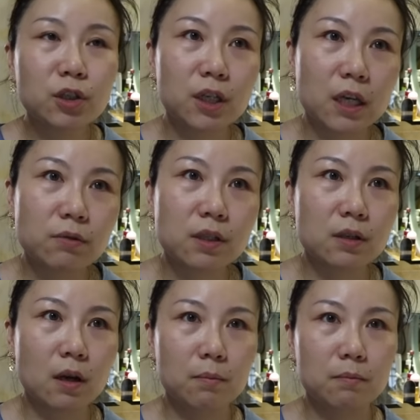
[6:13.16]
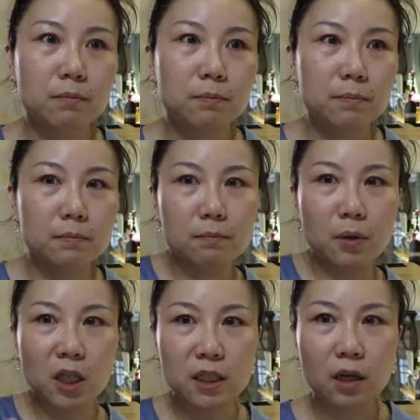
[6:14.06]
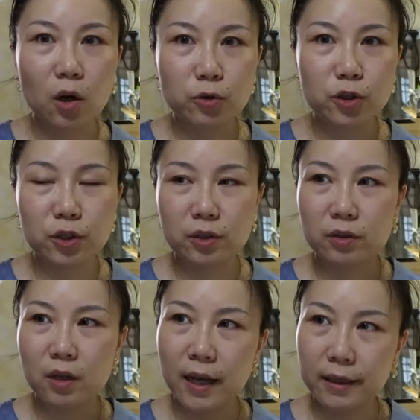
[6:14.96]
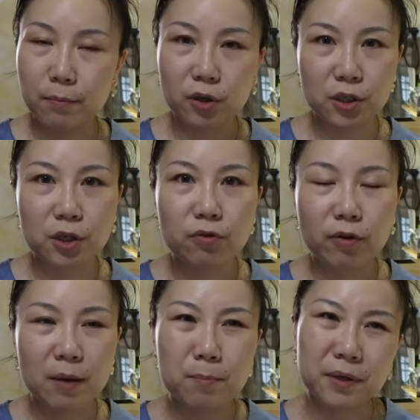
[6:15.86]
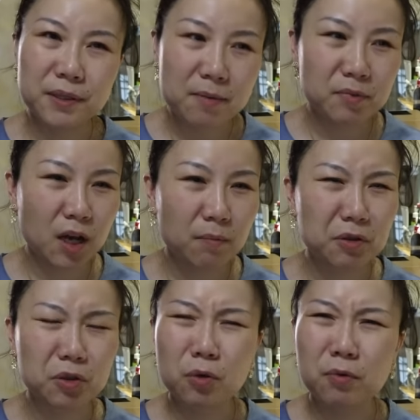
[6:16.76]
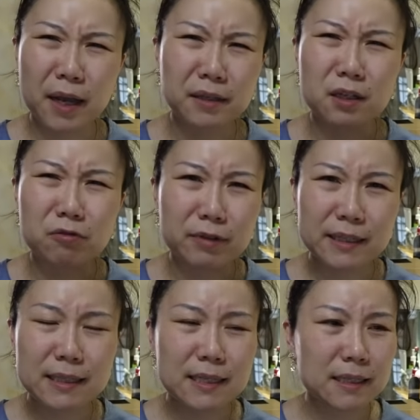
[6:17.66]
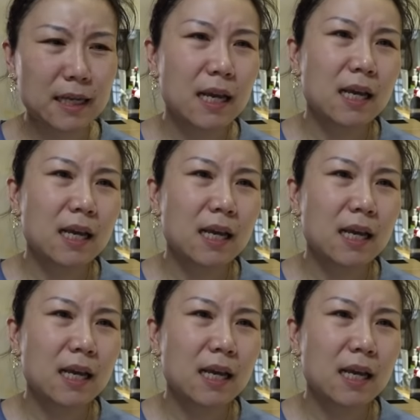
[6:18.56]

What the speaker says: to use some body lotion and body cream, but same time you don't like the greasiness,